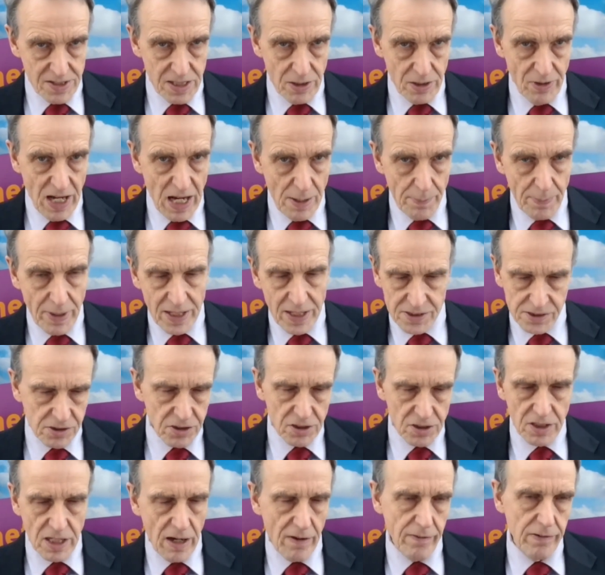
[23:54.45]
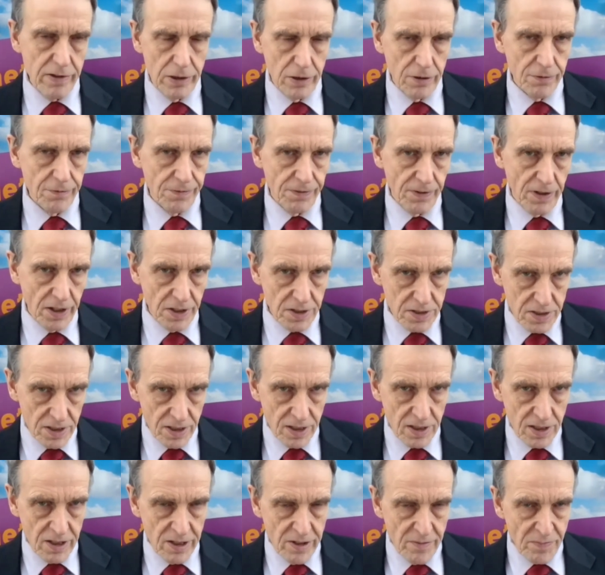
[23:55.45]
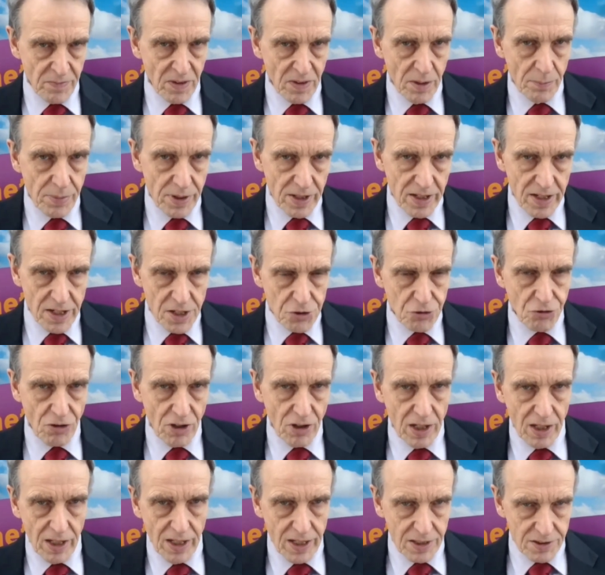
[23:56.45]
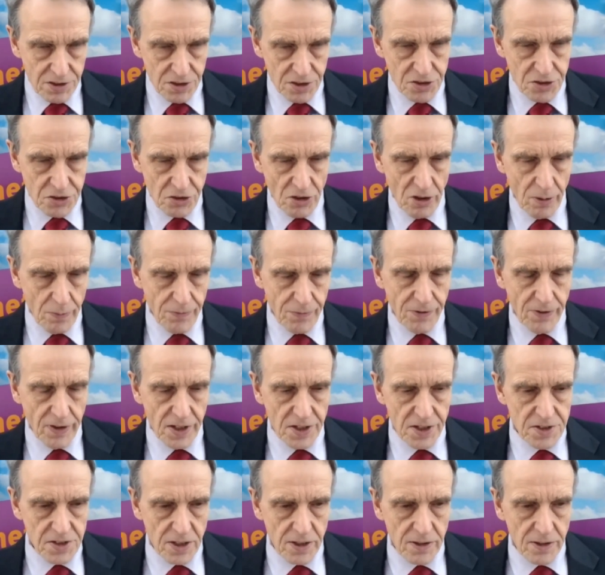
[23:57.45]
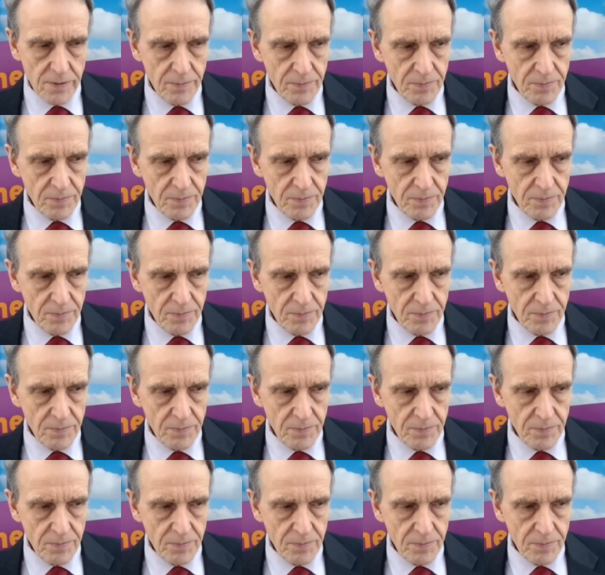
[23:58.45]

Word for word: So Hamas could carry on fighting, but Israel had to stop fighting.